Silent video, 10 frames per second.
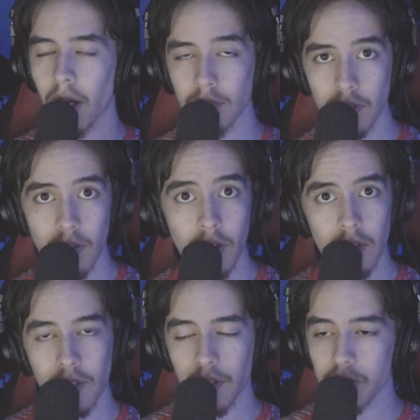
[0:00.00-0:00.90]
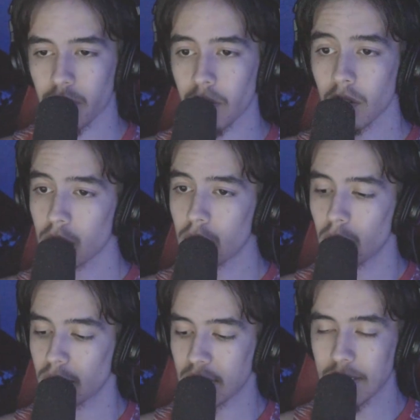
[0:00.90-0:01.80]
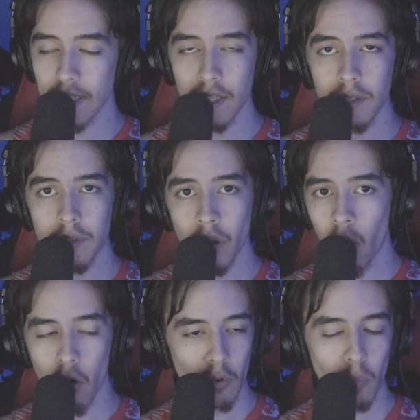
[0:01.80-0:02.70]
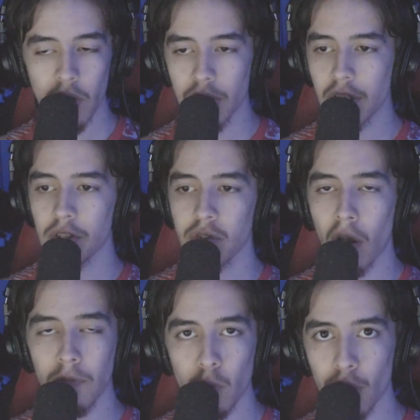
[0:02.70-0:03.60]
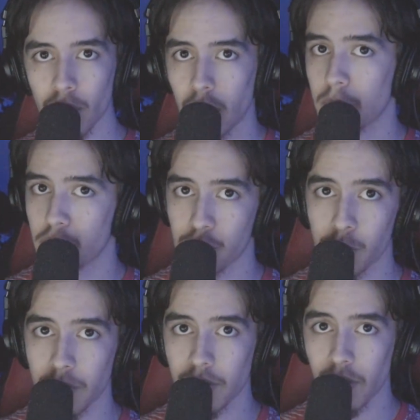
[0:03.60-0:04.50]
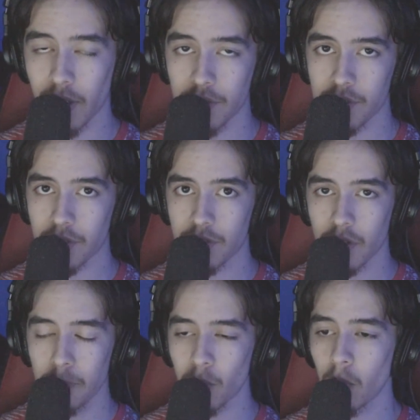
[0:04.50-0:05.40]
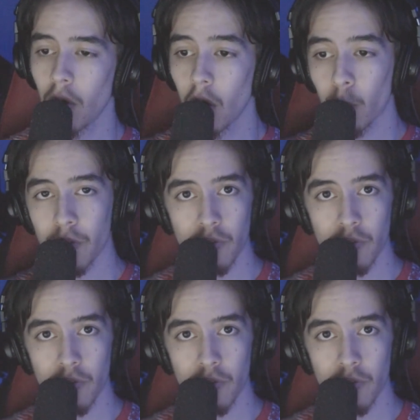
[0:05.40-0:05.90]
have it. Like I said, you don't need any hardware, any software. I was just doing that as an example. We